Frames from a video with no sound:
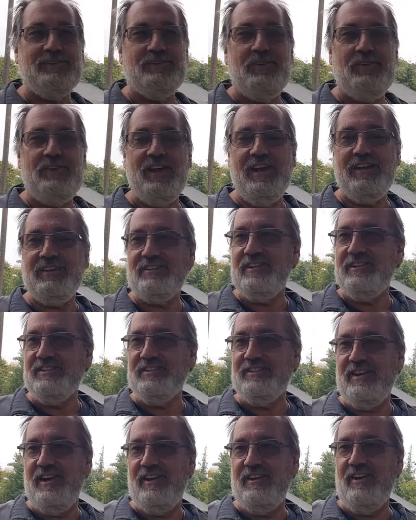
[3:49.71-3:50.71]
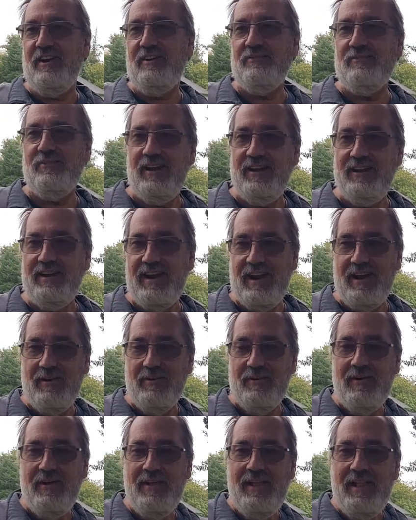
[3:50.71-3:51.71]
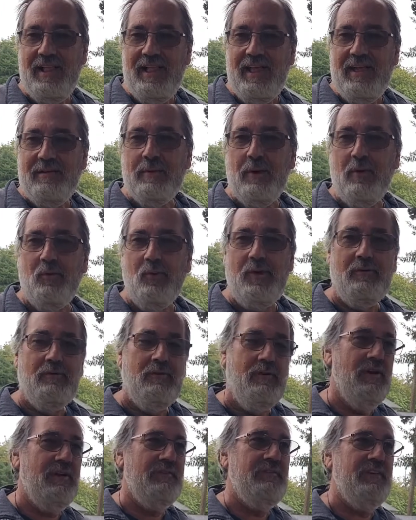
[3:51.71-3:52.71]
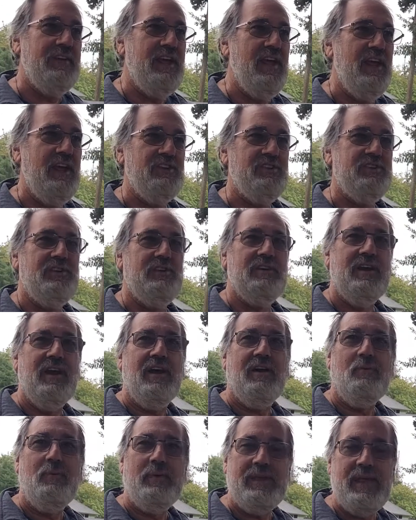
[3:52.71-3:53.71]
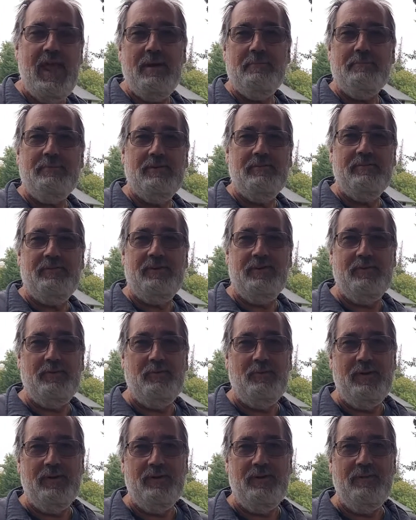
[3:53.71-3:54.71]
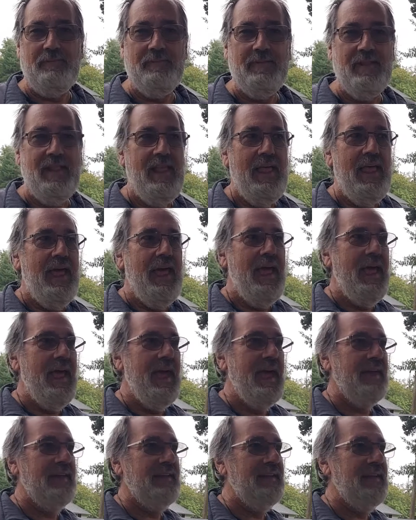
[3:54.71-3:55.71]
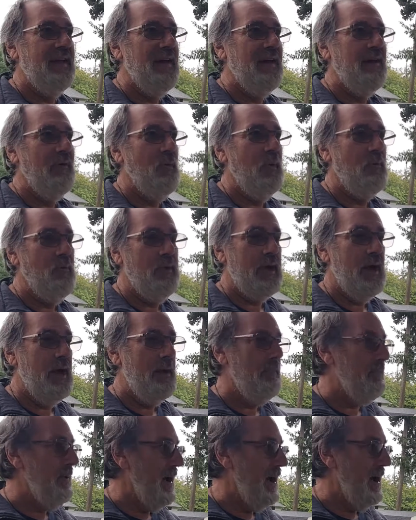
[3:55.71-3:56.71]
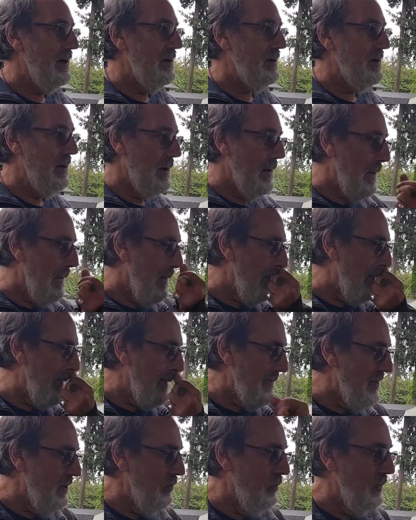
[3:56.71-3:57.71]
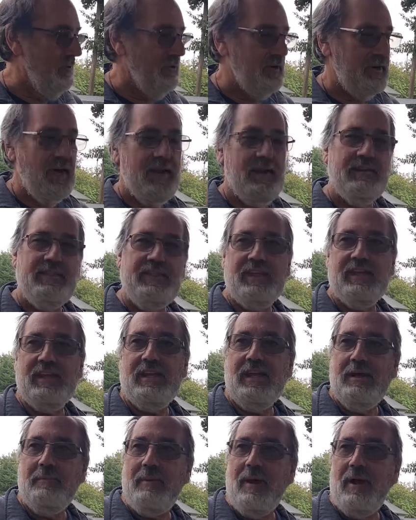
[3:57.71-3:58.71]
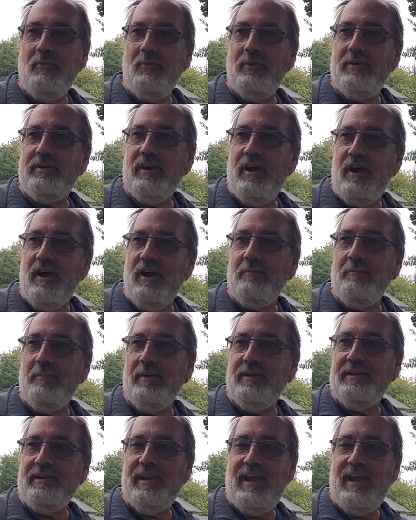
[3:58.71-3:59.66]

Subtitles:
so you guys can sign off right now, but we were on vacation. We camp in a fifth wheel, and when we got back, we were kind of thinking about retirement